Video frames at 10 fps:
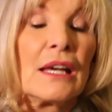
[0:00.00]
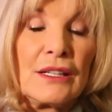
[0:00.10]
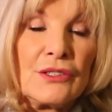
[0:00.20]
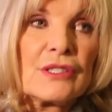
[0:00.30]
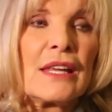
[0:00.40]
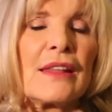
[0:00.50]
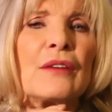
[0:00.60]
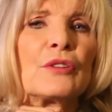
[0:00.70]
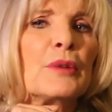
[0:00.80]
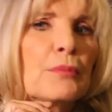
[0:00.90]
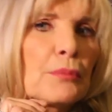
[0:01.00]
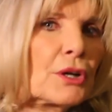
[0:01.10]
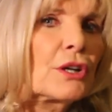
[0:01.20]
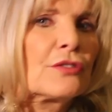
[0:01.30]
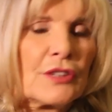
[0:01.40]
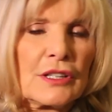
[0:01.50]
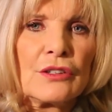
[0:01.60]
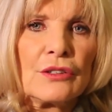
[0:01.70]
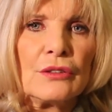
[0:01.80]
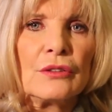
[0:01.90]
And you say that would be perfect
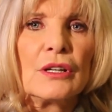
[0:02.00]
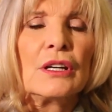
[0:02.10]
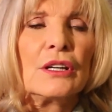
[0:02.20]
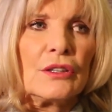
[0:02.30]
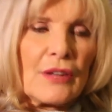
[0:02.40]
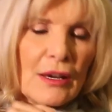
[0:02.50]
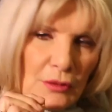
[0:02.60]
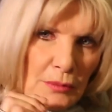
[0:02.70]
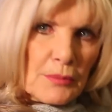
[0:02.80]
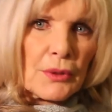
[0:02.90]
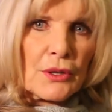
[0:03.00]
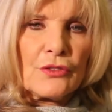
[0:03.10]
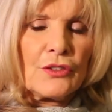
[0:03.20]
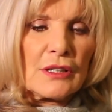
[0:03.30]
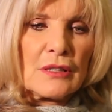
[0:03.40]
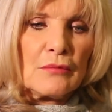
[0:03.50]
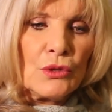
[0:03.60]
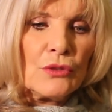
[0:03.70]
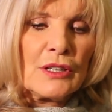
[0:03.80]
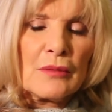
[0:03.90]
to do. That would be perfect.
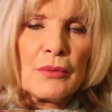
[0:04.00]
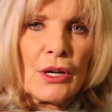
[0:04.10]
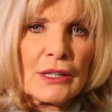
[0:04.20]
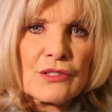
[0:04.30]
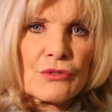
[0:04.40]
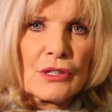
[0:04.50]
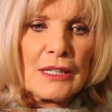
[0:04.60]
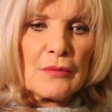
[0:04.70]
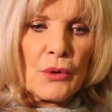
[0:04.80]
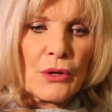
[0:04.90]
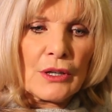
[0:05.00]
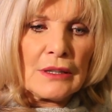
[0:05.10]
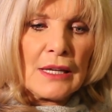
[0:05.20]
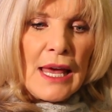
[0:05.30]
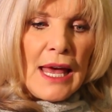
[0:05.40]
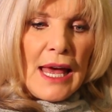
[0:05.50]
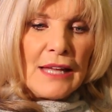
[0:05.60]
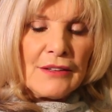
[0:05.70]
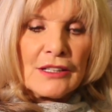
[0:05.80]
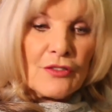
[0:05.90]
Moving the body is really important.
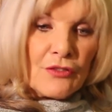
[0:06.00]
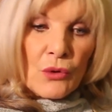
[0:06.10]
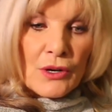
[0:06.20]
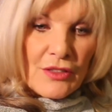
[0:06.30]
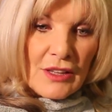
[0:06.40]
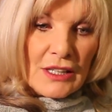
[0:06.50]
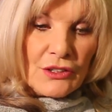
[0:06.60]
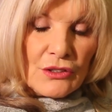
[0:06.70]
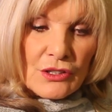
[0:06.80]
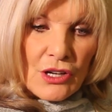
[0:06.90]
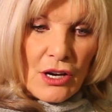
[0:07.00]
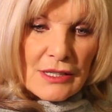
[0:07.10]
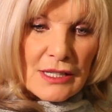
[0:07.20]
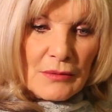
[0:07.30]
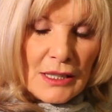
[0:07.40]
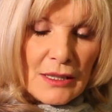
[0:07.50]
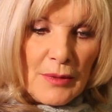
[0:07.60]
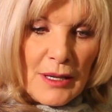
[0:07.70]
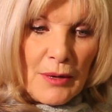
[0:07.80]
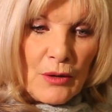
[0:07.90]
And then the fourth thing you can talk to them a little
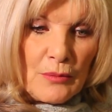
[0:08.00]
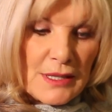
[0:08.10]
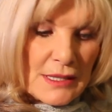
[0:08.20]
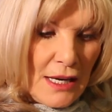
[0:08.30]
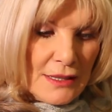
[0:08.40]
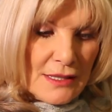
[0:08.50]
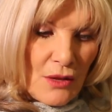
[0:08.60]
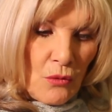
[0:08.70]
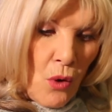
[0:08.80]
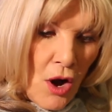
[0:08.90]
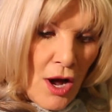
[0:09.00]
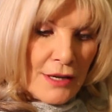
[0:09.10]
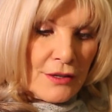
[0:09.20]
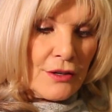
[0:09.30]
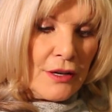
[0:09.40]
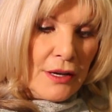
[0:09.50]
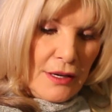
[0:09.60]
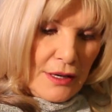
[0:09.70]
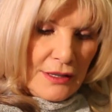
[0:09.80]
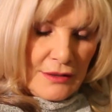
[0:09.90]
bit about, besides the water
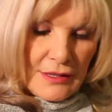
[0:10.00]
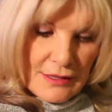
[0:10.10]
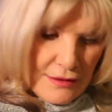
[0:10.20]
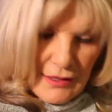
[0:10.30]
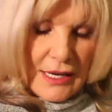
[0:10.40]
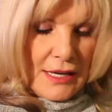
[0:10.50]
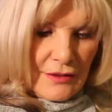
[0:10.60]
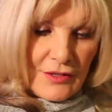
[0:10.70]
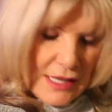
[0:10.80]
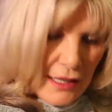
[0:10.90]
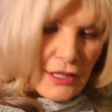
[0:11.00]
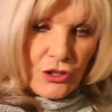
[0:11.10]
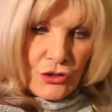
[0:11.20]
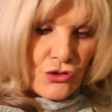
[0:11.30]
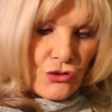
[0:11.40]
and the kind of sucking or